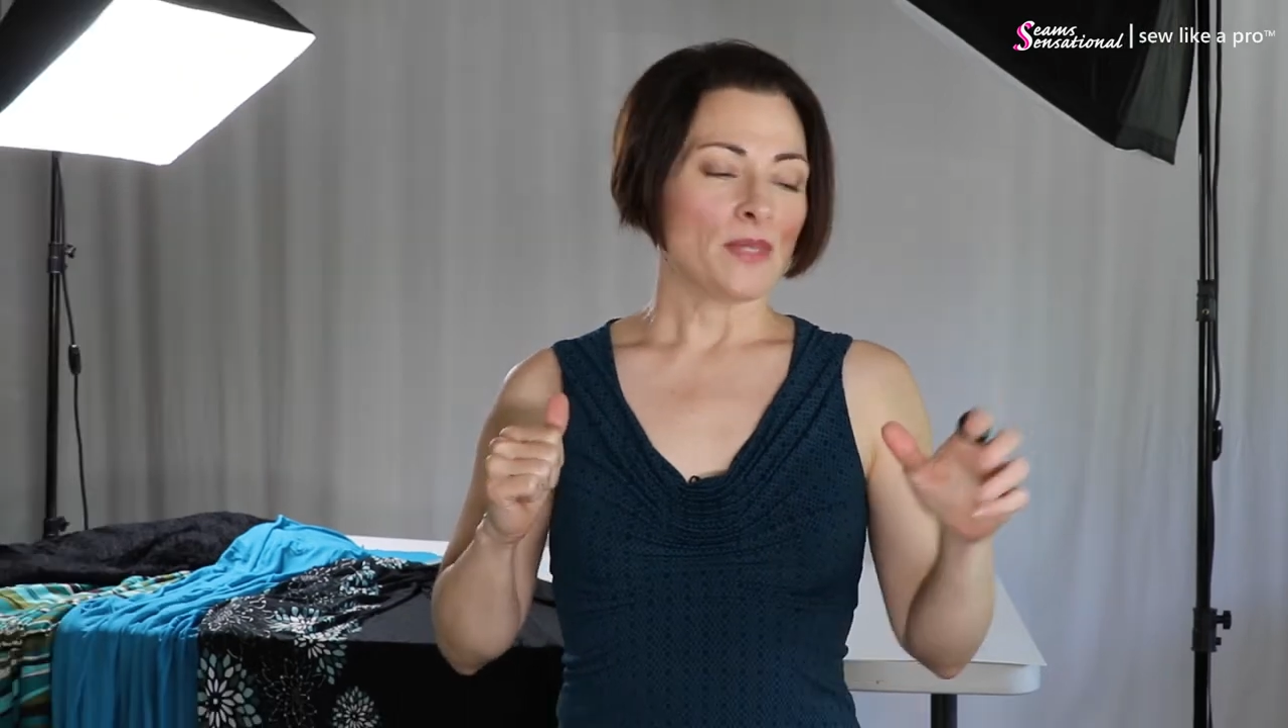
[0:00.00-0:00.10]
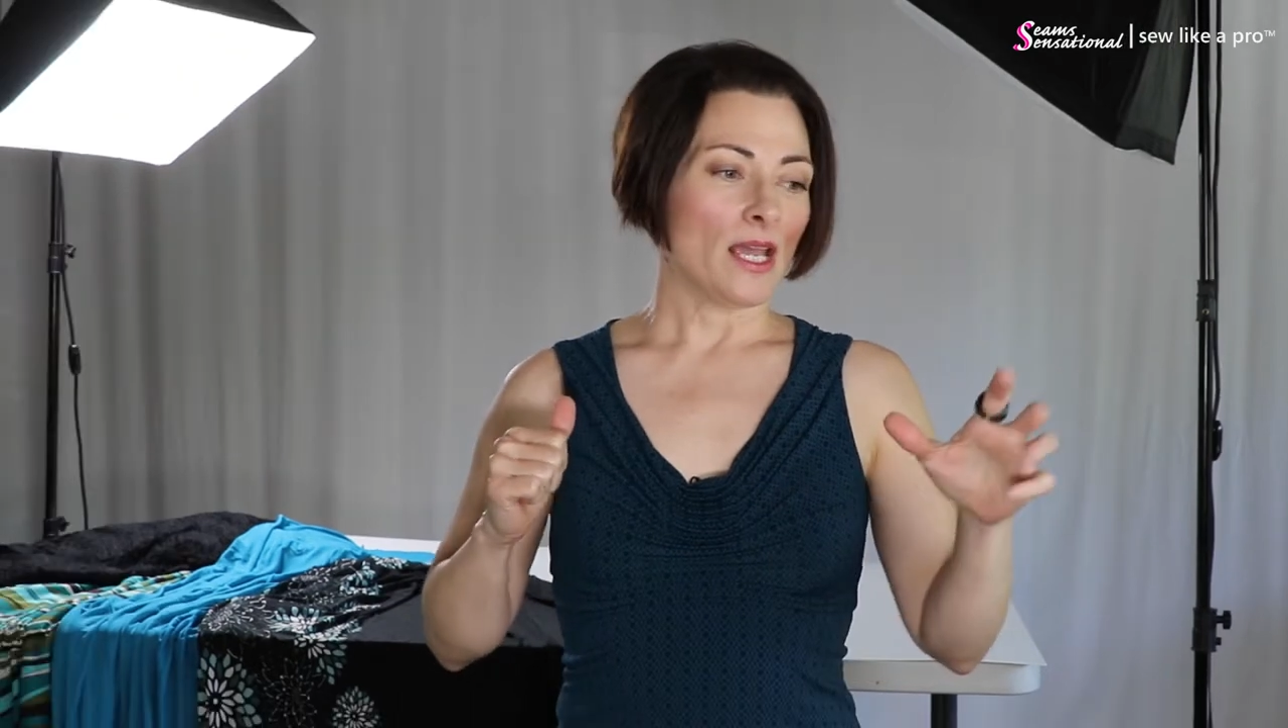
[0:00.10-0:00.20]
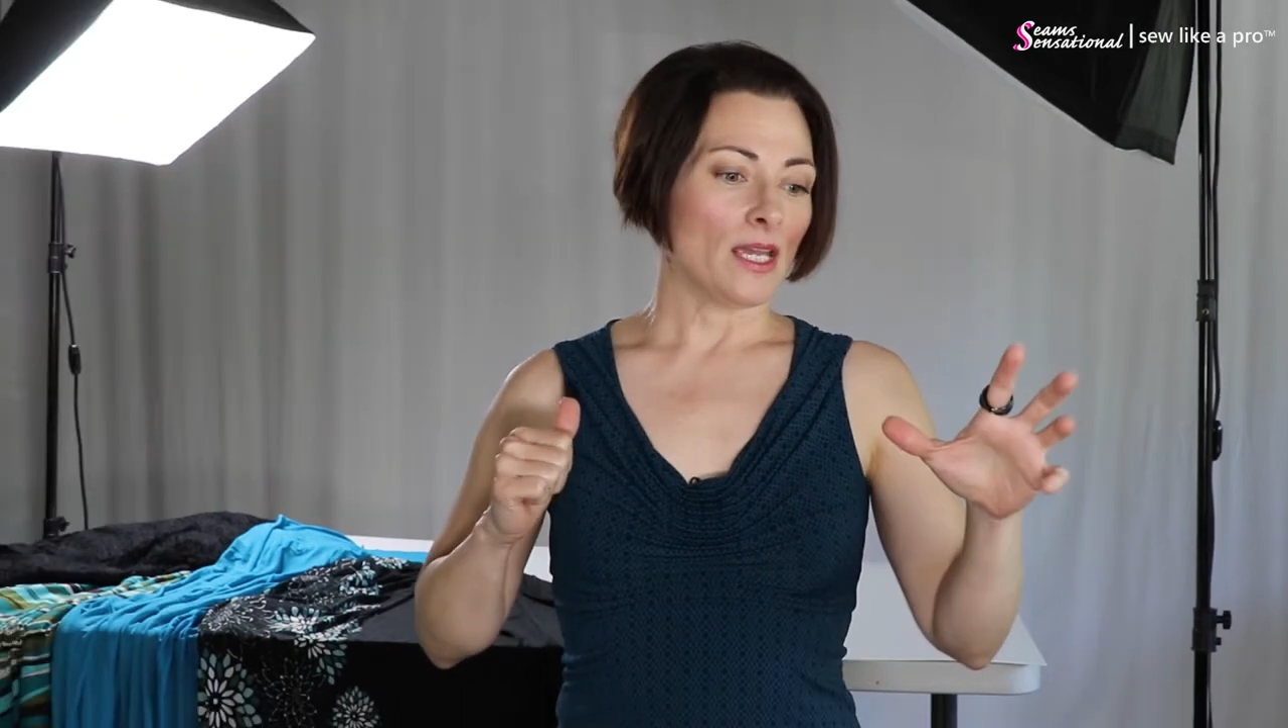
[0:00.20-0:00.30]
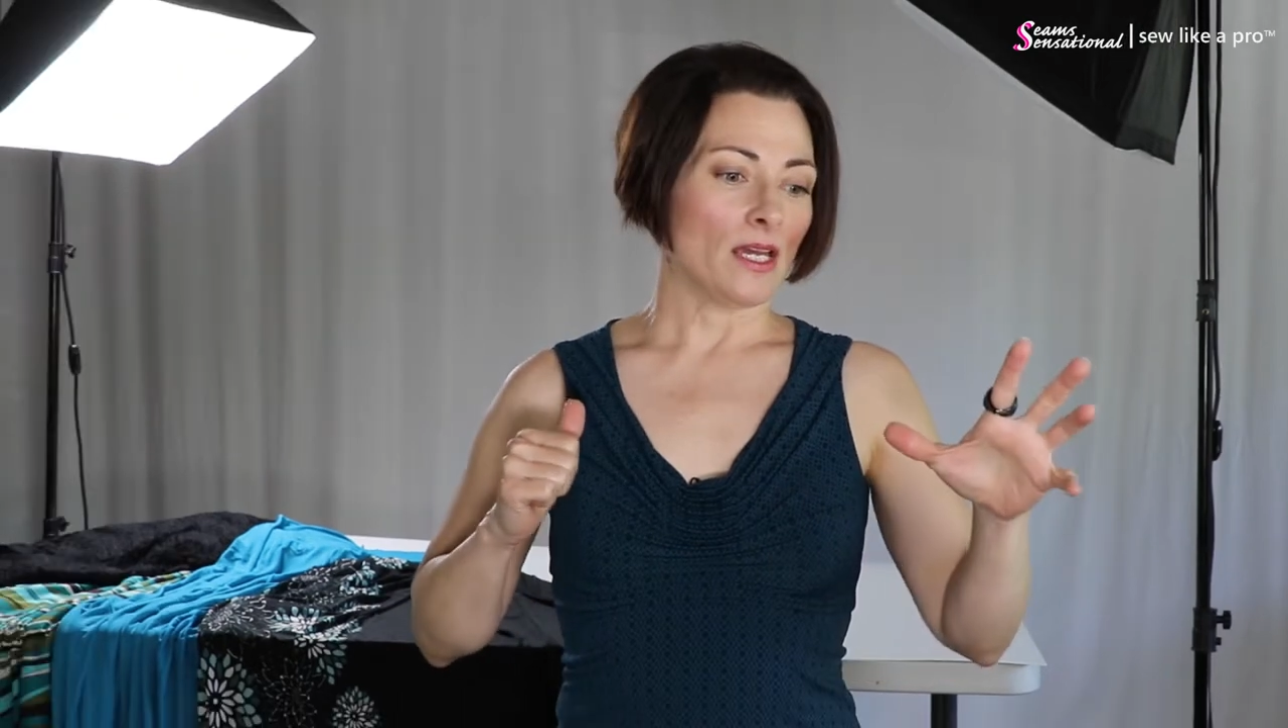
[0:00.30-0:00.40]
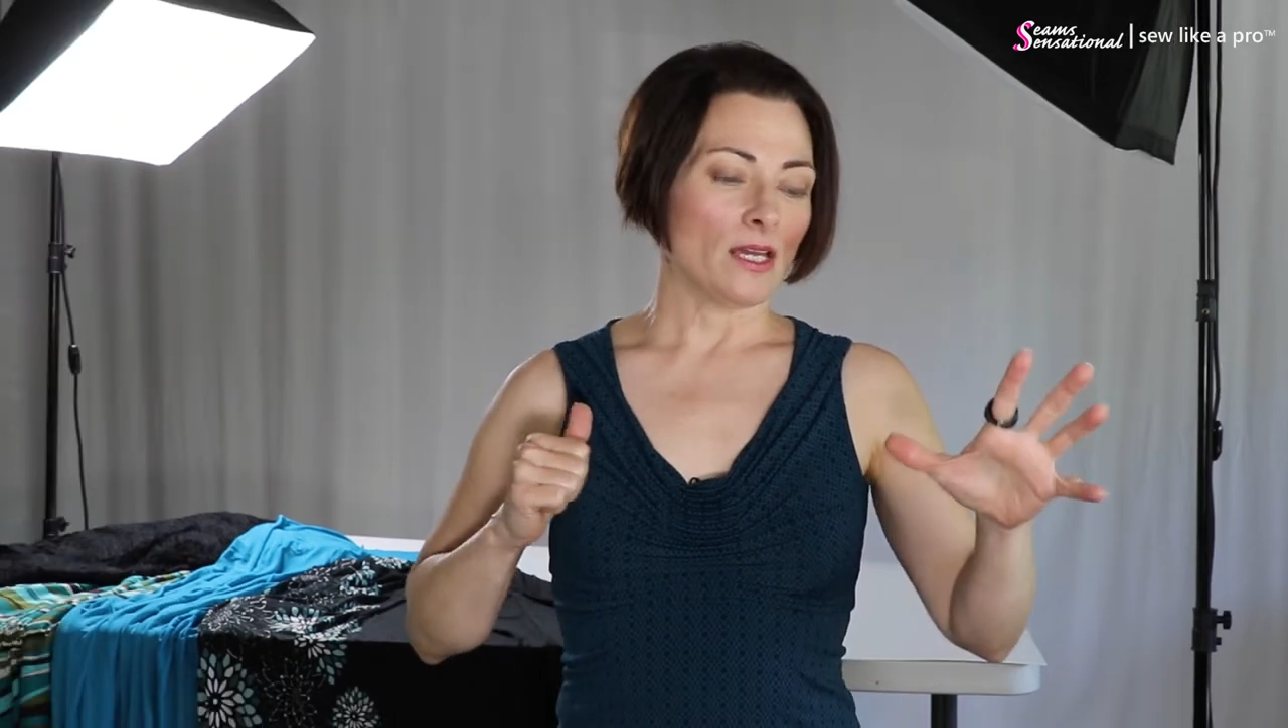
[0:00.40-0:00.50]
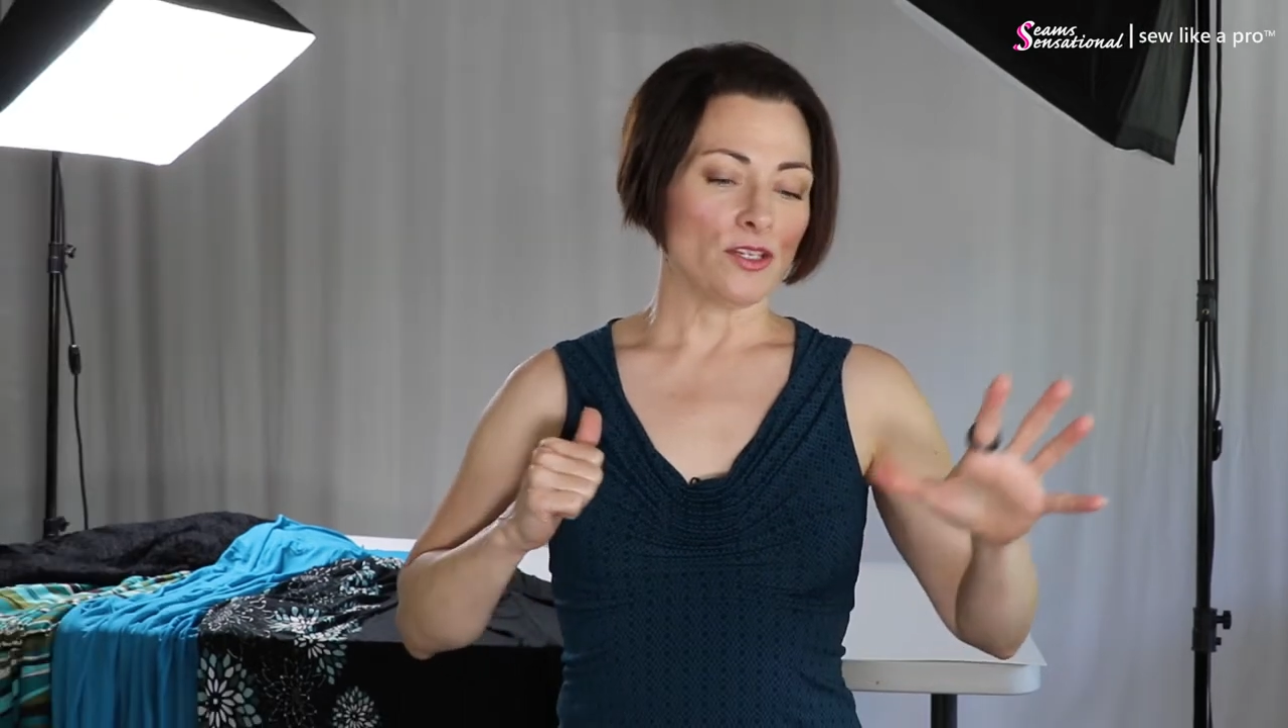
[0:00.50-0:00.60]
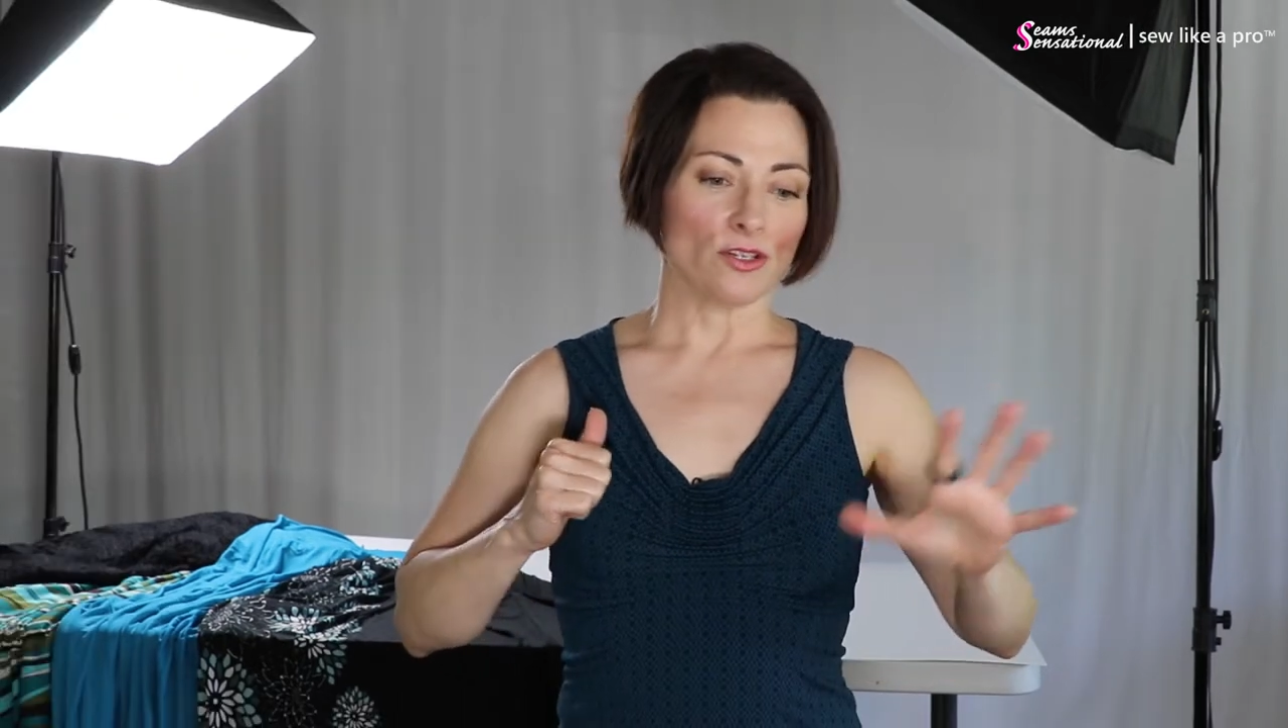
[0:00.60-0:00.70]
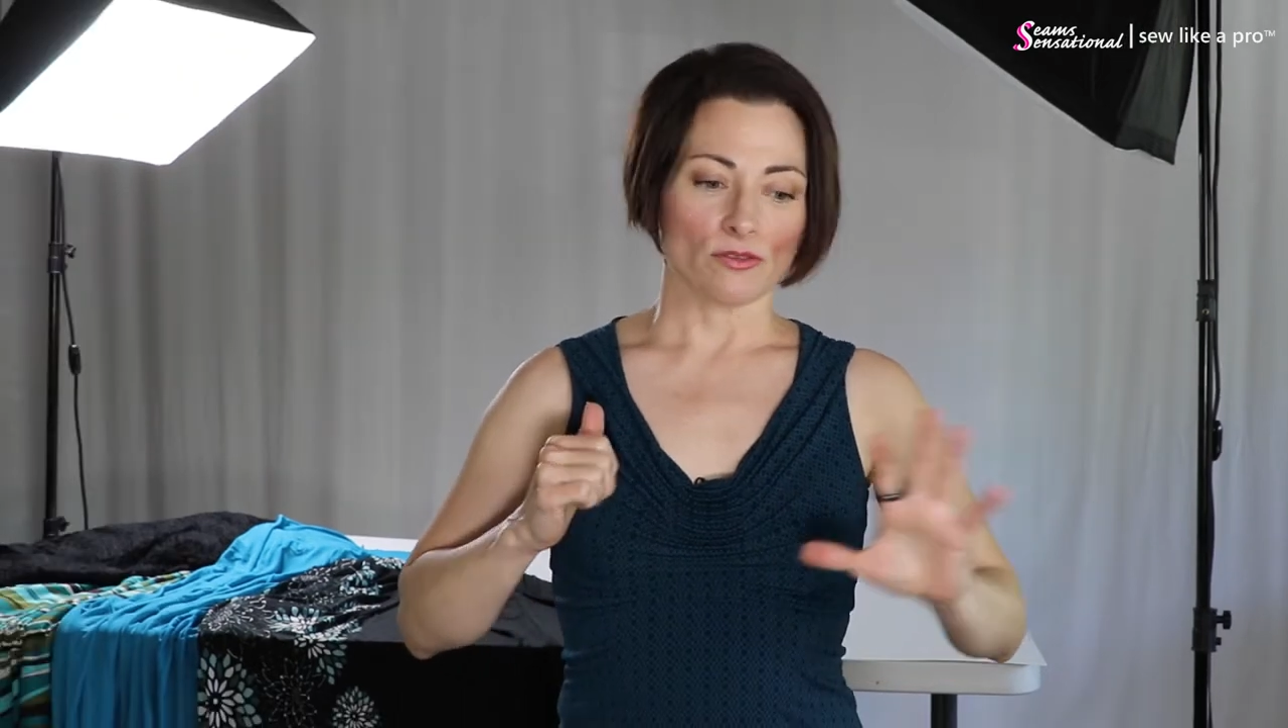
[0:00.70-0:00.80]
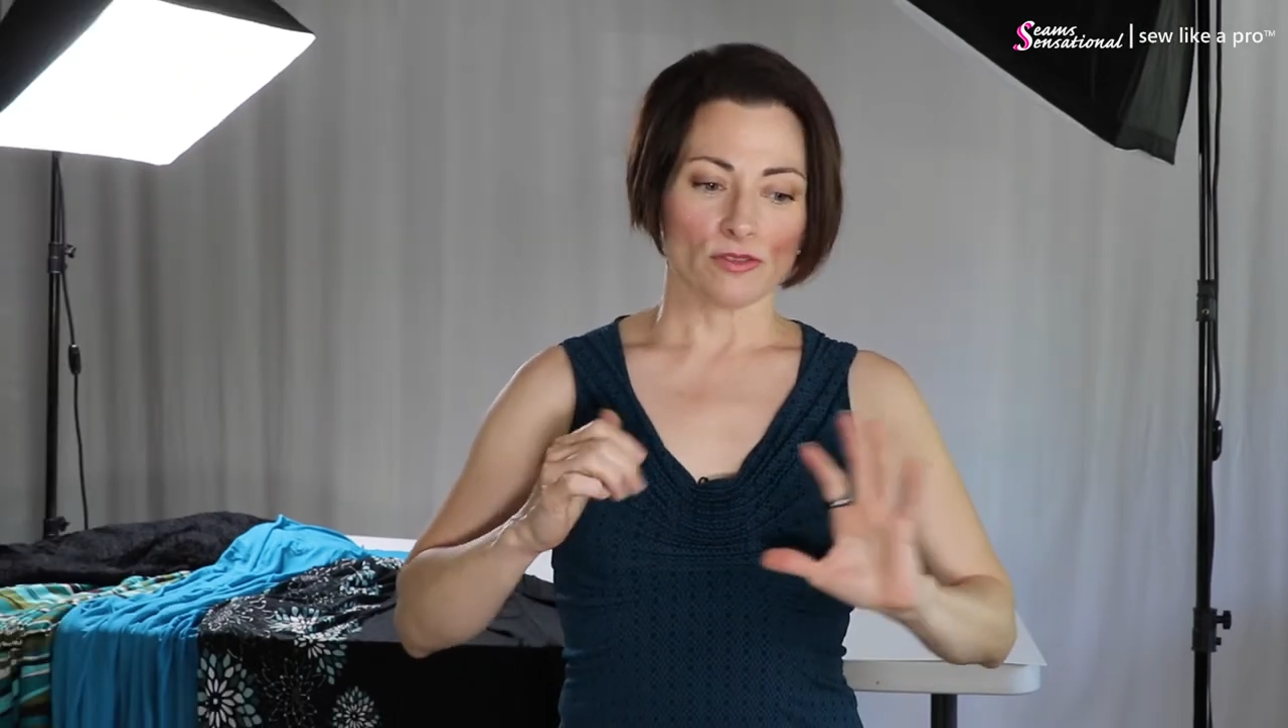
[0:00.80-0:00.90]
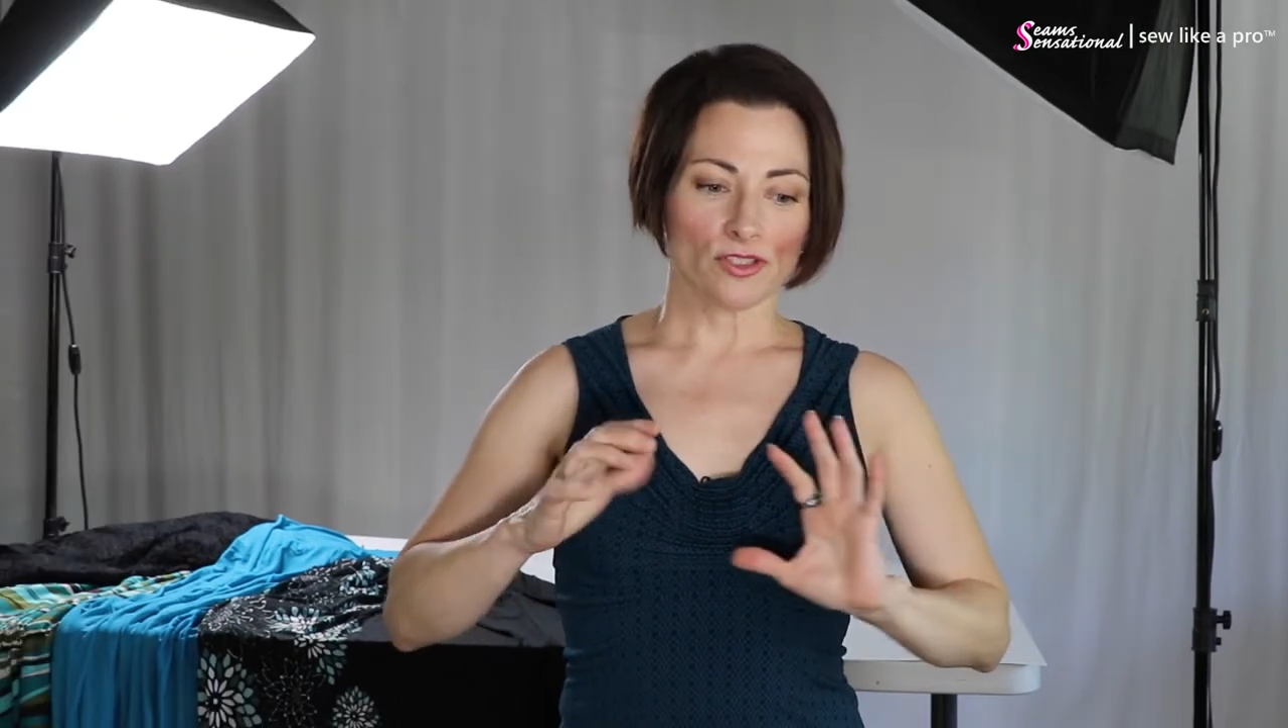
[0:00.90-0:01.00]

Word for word: and you're